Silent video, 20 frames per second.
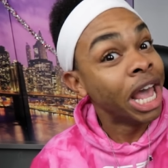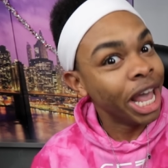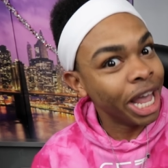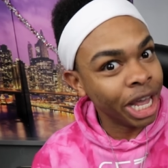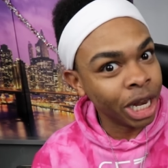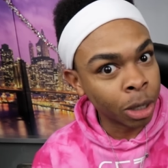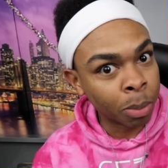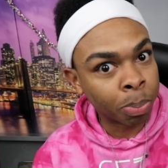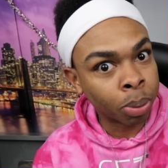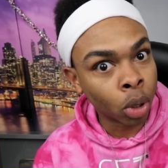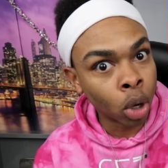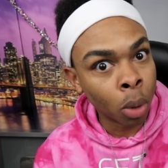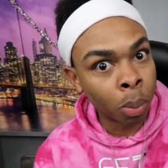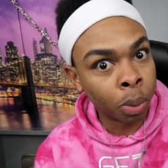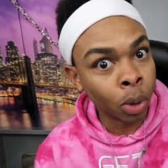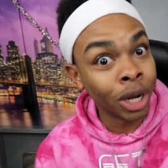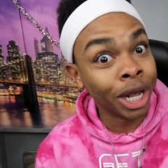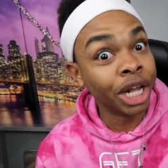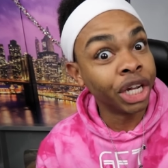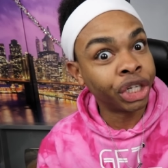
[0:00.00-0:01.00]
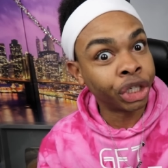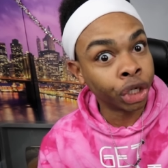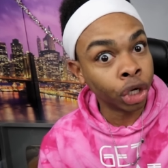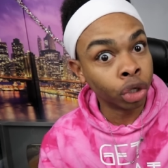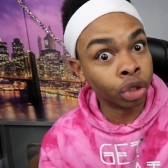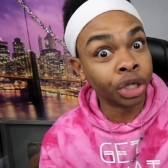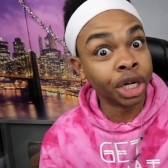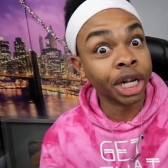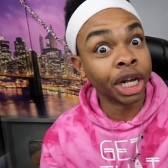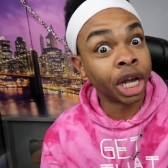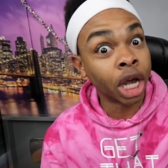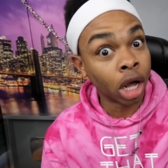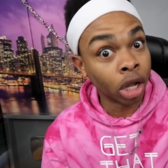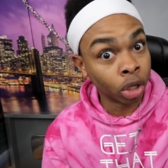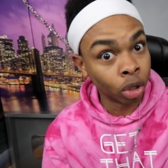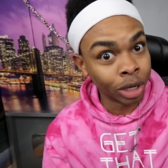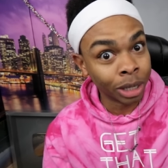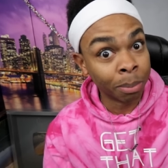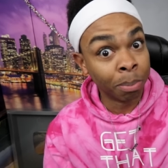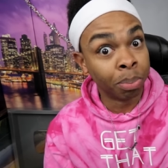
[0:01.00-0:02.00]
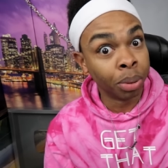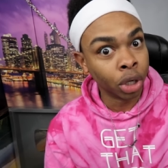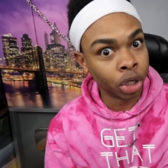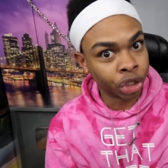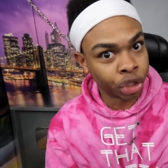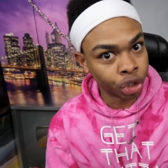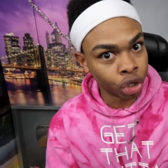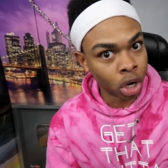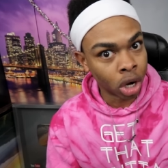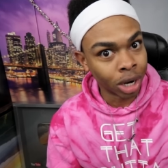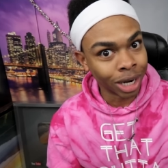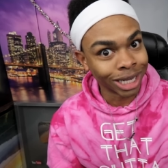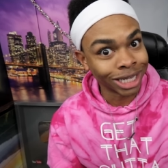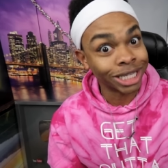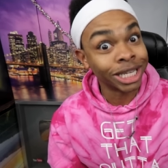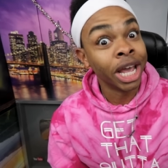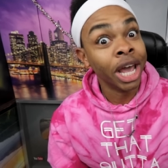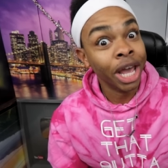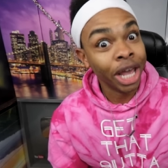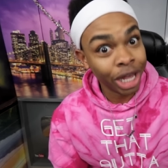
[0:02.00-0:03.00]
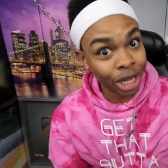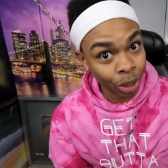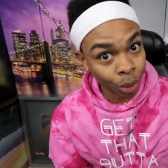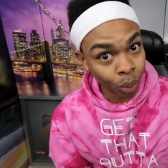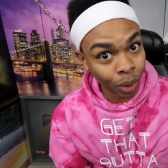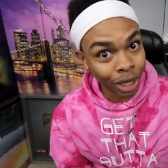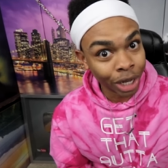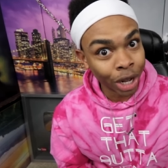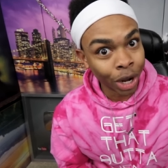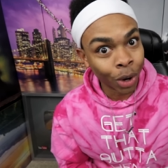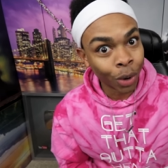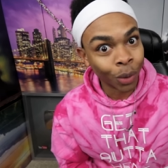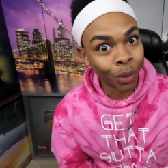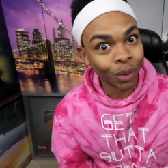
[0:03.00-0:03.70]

inappropriate children coloring book drawings. Here we go.